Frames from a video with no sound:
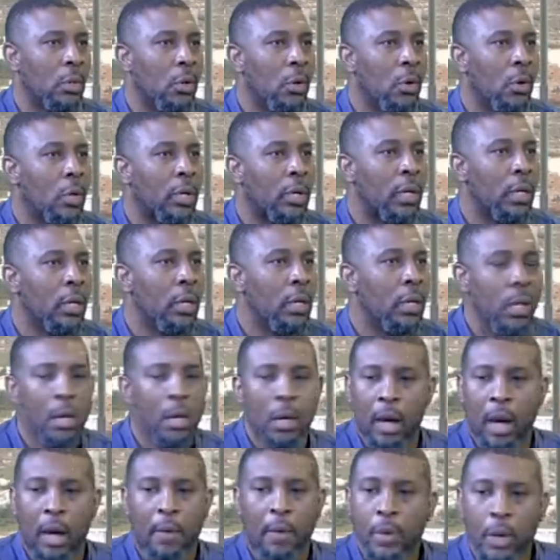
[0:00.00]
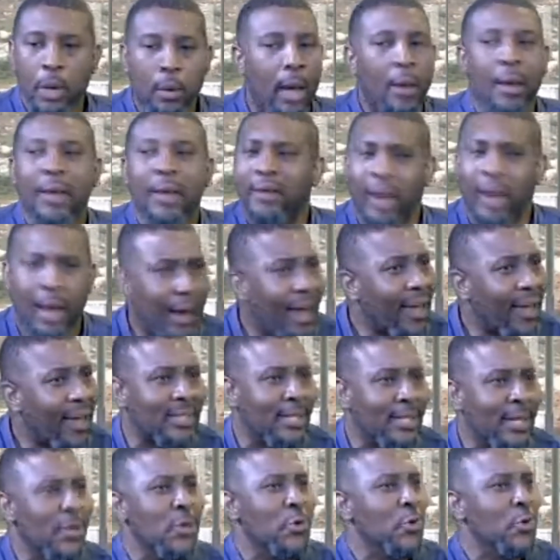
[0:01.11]
Okay? Like I
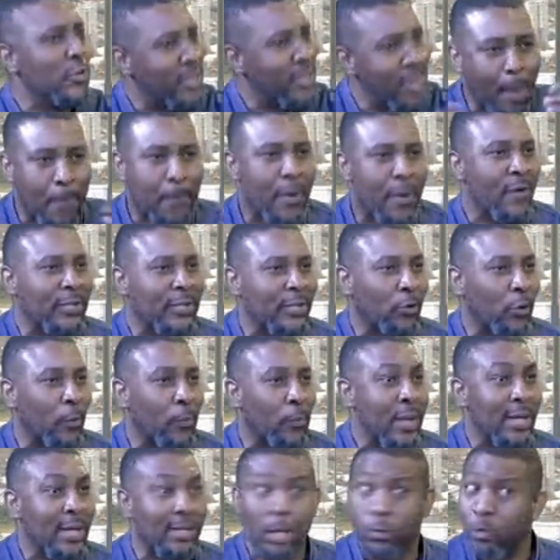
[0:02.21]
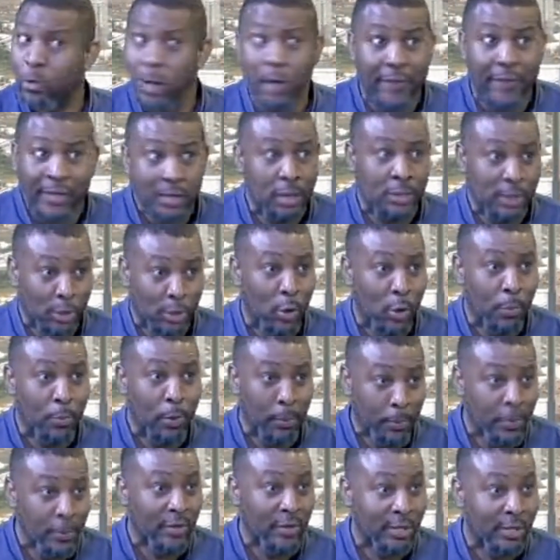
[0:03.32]
say, you hear private sector players, they're doing a fantastic job
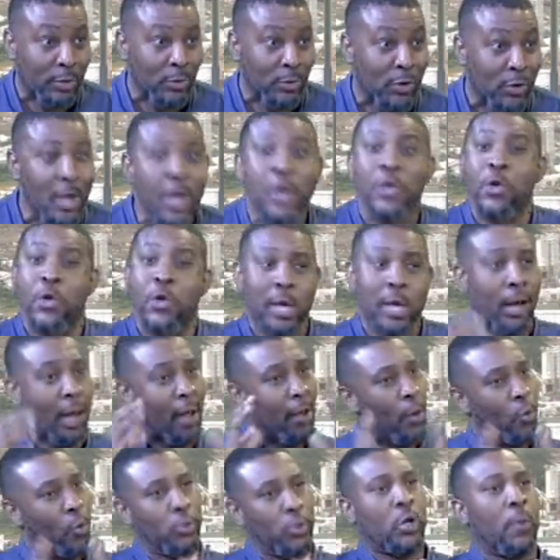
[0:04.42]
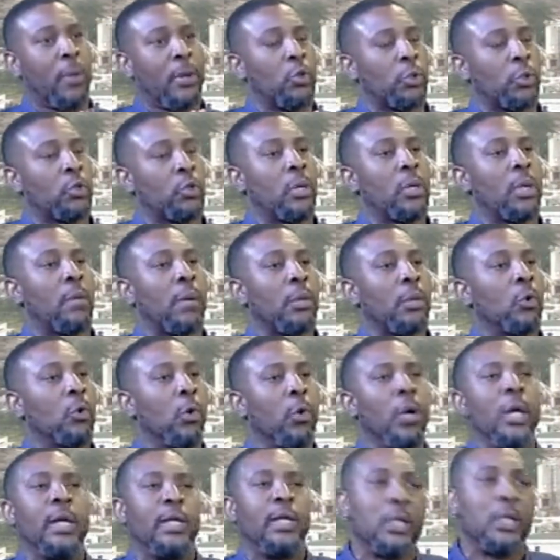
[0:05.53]
in private sector. You hear, well, somebody was talking about,
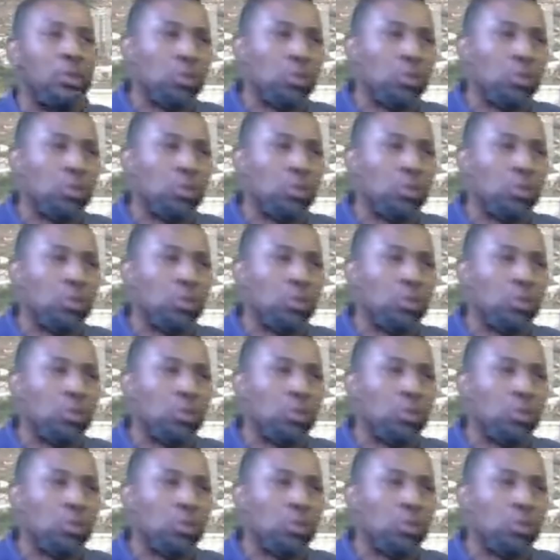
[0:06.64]
oh, they took